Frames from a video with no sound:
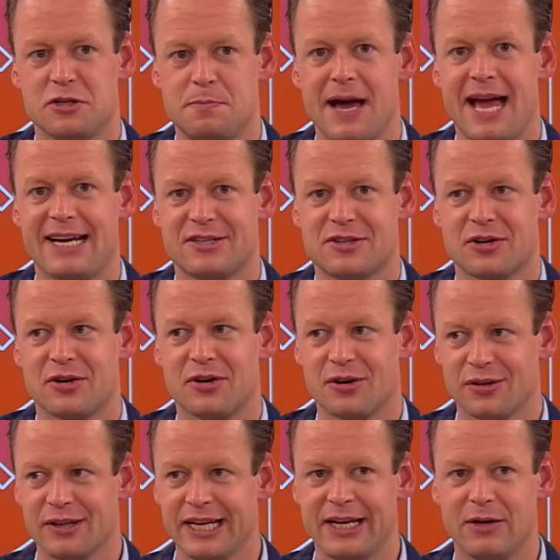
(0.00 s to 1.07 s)
banks are
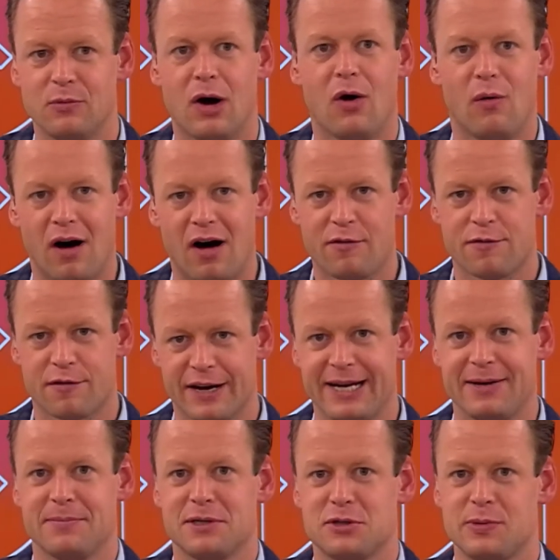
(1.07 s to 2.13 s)
currently,
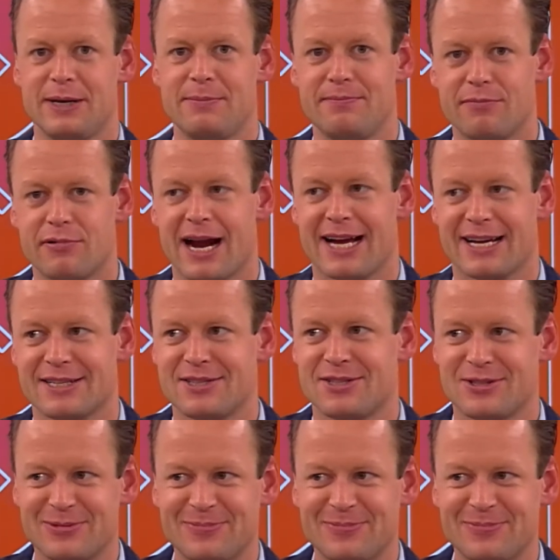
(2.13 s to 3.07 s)
offering between brackets.